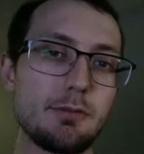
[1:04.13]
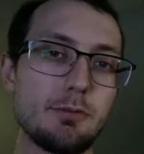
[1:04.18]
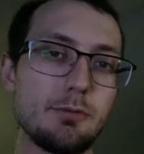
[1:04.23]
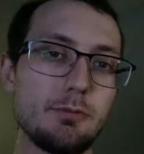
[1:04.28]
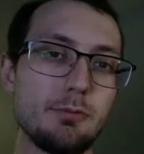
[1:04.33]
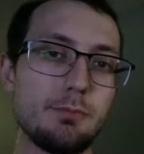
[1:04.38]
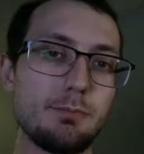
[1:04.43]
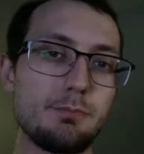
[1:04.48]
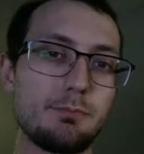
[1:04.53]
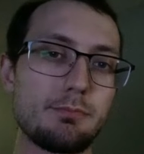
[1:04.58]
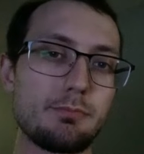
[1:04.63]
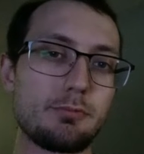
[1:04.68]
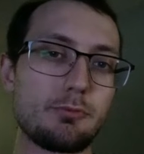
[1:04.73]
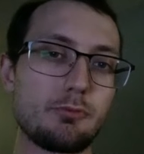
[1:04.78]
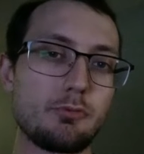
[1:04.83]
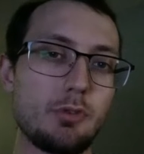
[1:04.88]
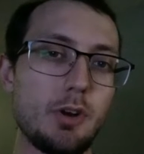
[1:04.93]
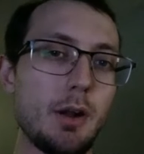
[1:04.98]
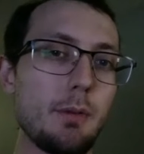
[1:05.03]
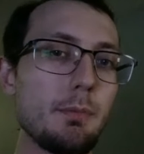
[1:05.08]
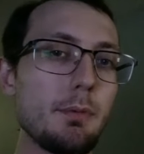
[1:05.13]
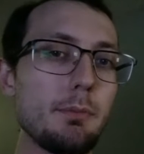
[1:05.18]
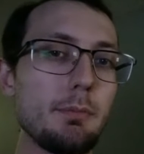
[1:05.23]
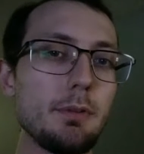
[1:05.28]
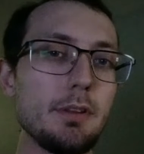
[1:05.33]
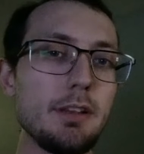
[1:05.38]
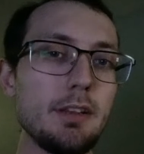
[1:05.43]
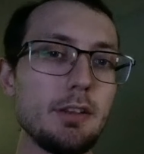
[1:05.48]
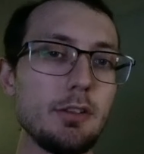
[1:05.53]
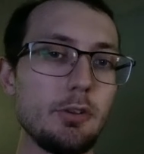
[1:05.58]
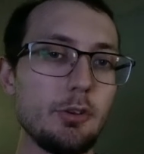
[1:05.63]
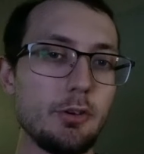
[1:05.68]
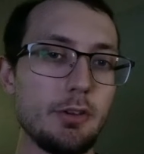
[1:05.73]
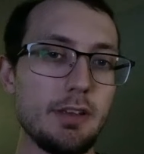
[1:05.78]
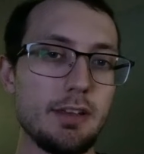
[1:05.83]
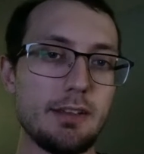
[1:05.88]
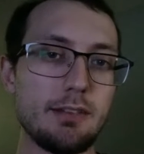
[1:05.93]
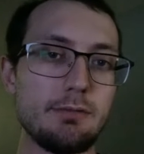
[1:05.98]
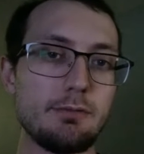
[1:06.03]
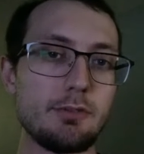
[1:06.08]
to probably
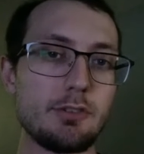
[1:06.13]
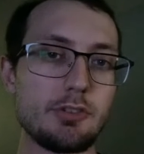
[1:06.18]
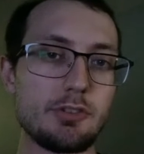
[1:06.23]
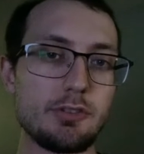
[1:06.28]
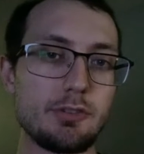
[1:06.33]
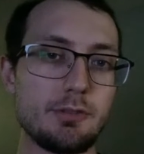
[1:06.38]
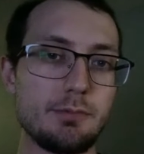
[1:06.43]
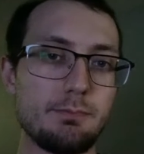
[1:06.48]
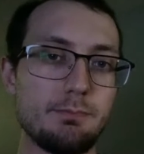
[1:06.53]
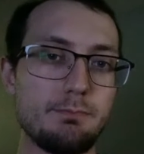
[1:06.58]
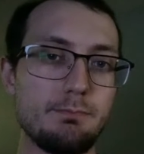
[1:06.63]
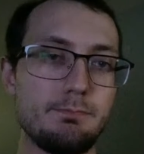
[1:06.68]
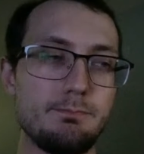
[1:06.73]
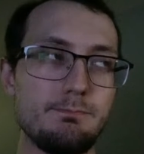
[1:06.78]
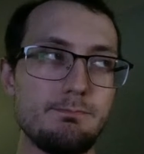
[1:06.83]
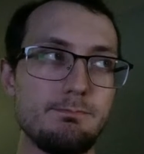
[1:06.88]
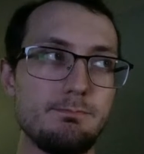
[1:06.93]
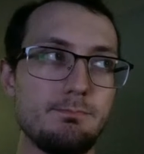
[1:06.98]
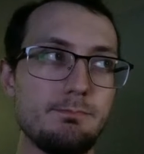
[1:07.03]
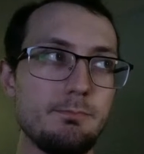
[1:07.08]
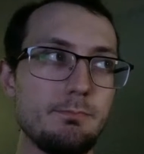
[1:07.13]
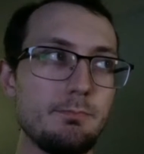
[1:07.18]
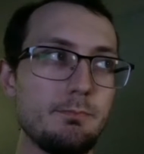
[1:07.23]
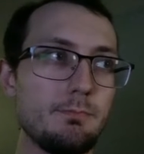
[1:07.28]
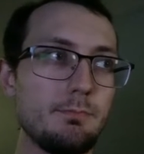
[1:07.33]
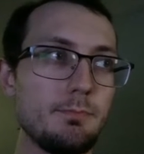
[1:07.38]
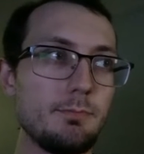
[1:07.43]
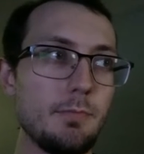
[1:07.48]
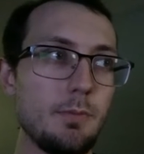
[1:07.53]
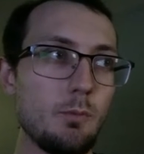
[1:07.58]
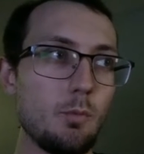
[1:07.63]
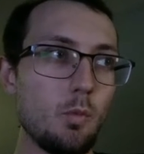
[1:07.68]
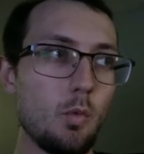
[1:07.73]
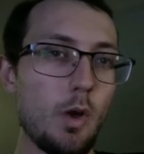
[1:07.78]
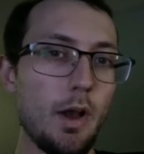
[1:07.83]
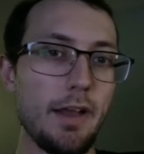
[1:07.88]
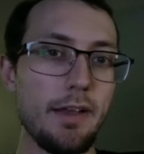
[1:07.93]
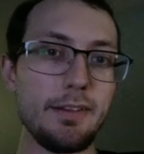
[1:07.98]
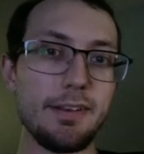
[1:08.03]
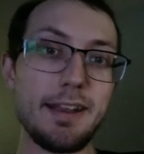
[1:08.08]
look at just
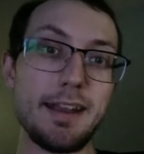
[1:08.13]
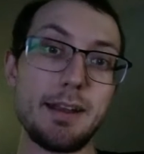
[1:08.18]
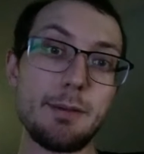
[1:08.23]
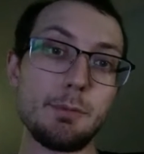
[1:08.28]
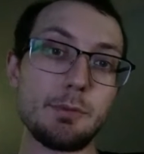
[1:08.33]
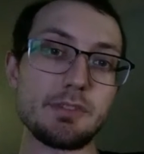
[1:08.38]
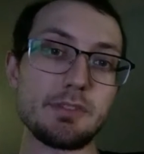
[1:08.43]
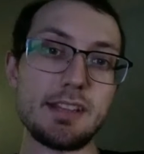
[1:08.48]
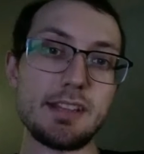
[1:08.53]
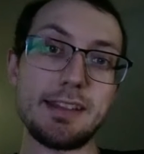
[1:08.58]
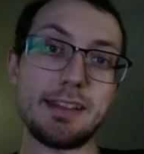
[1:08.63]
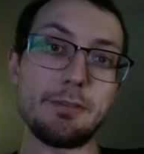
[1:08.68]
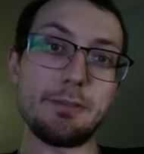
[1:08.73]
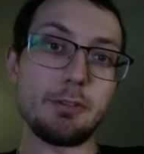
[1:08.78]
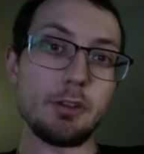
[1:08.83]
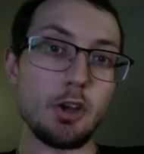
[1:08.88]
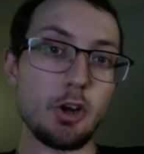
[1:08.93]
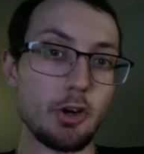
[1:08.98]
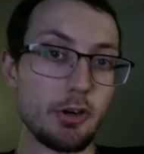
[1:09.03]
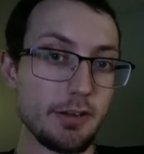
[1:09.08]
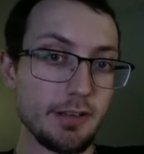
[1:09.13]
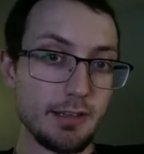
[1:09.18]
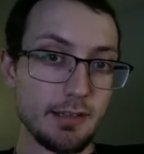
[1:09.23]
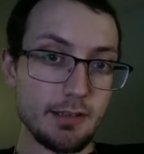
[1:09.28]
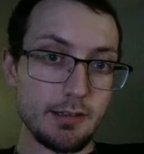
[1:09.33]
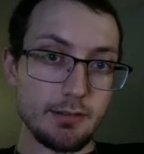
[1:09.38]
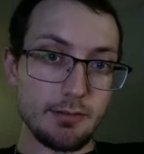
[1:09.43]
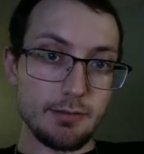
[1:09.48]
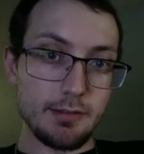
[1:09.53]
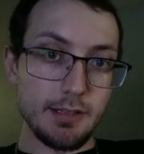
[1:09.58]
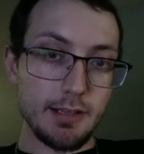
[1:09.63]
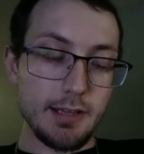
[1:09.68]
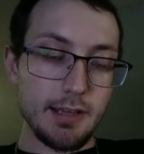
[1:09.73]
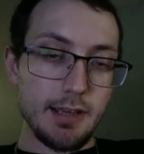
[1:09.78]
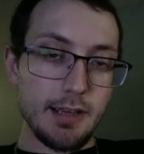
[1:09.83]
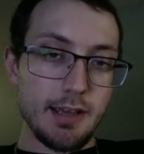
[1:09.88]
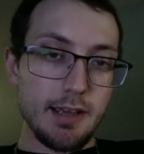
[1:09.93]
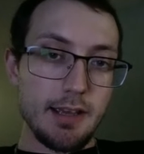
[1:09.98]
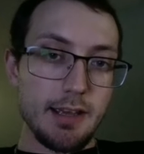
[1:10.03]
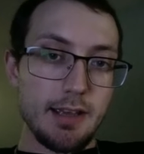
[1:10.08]
wild animals that live in the Arctic
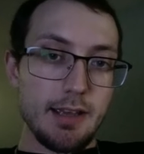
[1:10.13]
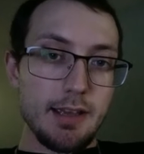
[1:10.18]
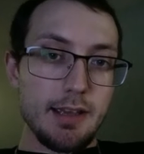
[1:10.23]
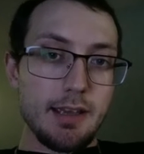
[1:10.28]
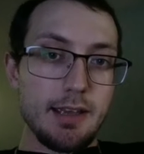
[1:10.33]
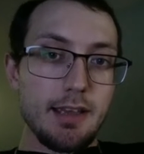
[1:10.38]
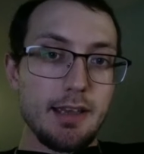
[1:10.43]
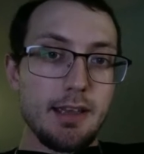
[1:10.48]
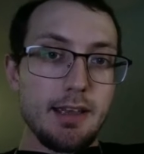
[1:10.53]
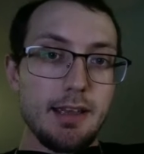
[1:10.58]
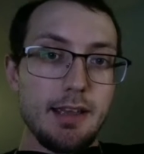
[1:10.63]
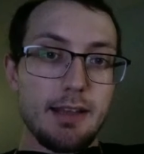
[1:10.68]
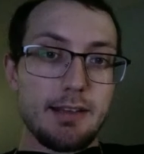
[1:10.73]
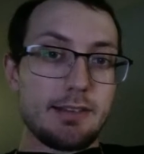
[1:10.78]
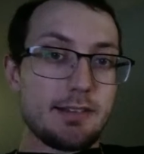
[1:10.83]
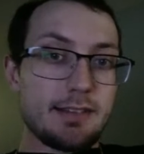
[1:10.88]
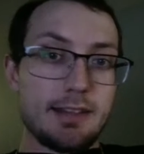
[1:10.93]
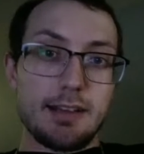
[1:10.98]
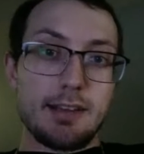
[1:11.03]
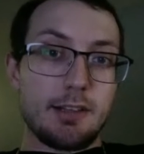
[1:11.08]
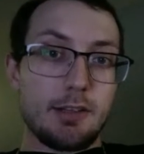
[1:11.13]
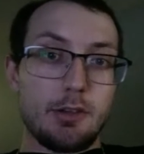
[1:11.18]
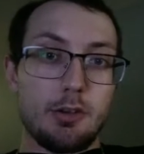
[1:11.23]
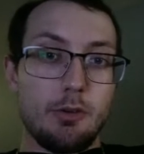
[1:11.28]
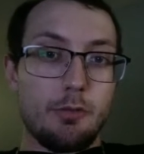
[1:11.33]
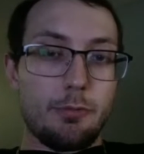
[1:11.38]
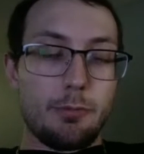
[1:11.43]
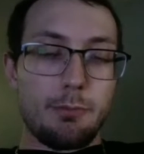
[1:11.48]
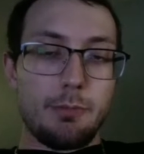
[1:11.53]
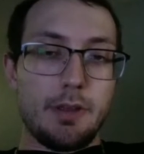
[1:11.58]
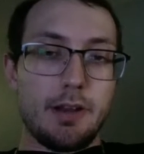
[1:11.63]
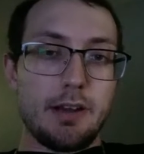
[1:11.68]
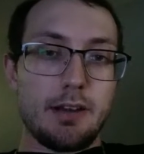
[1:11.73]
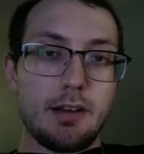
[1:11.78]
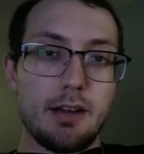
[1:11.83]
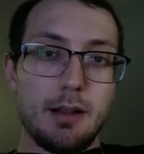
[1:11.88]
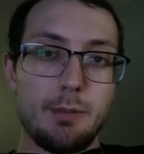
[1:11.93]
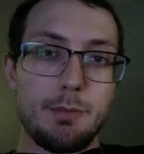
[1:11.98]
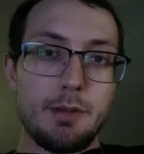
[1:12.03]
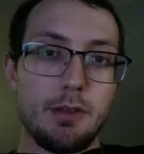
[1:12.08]
and just kind of go from
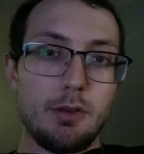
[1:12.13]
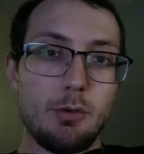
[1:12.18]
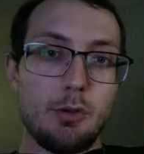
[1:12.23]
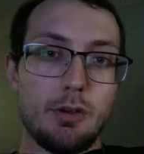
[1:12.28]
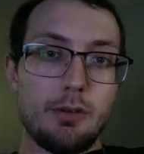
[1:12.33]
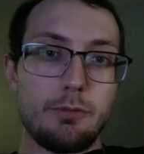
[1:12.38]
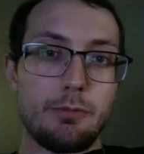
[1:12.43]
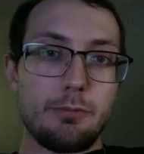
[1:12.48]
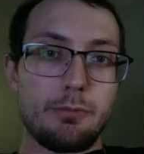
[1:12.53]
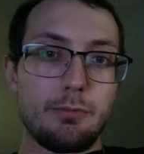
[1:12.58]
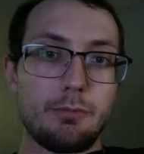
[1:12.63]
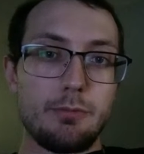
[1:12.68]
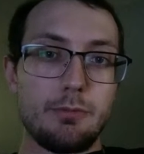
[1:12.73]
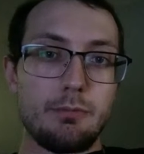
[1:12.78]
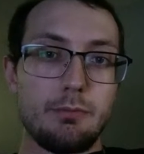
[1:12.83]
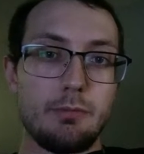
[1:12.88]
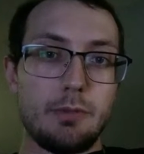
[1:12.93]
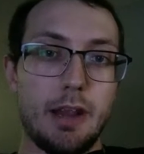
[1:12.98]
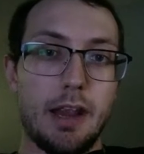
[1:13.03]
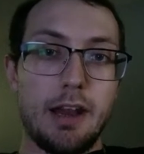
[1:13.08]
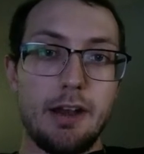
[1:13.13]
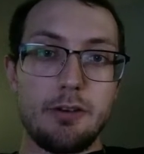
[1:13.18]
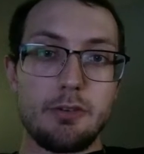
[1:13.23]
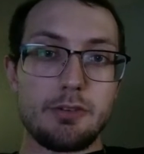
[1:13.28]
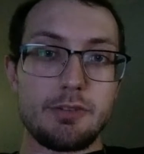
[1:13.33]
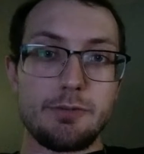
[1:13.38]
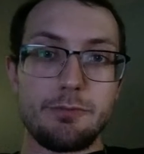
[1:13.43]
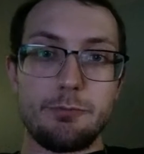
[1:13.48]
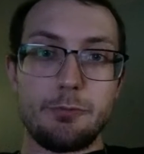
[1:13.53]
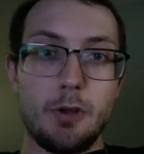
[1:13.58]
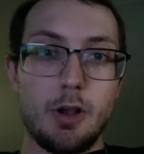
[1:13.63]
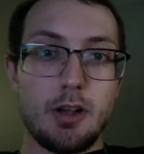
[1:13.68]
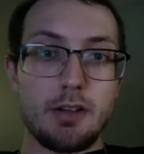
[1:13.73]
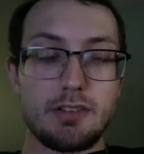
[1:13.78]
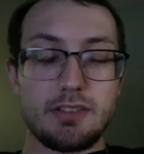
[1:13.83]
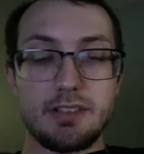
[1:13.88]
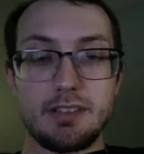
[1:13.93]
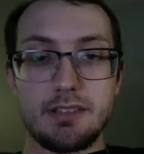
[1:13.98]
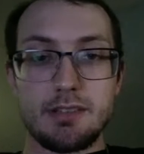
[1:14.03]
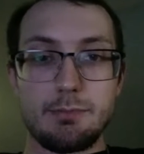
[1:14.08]
there. I mean, you have hares and
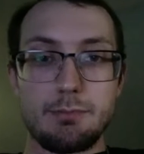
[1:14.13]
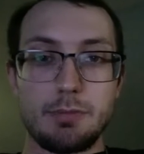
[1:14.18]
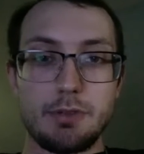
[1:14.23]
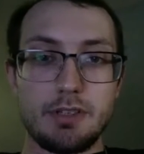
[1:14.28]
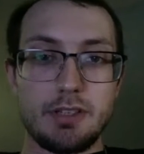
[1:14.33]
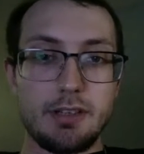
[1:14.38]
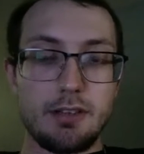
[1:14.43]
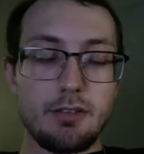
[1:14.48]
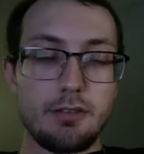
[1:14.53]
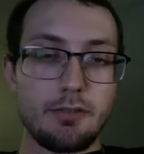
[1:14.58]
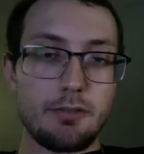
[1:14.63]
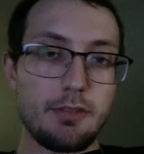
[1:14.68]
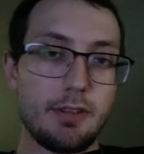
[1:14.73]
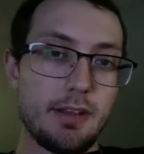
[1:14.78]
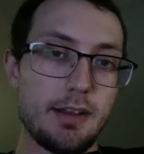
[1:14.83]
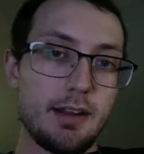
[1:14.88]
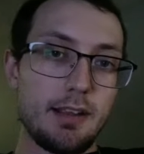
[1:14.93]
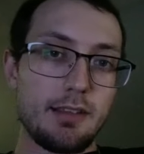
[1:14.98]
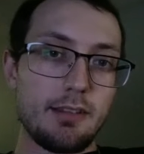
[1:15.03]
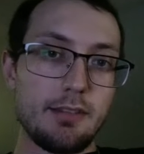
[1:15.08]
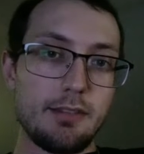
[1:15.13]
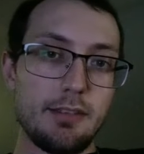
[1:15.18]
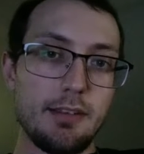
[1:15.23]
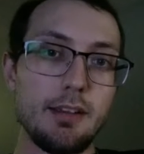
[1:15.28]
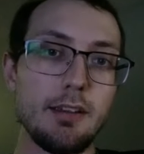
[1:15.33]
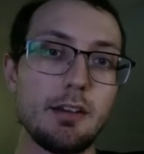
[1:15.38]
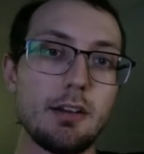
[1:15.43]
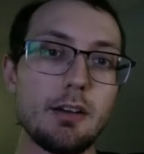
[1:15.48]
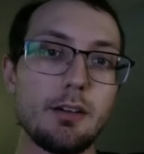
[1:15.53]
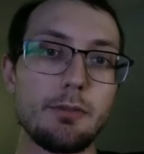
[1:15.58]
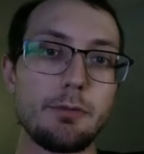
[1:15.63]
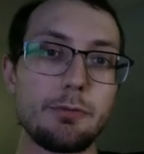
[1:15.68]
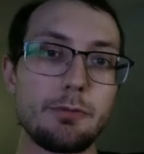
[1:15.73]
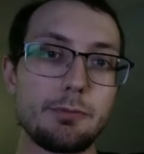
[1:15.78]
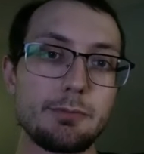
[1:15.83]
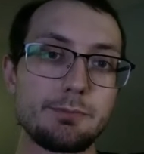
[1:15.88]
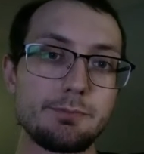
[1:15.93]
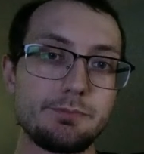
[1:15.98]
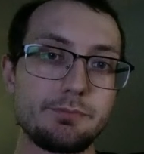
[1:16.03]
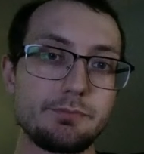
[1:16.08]
foxes in particular that I can think of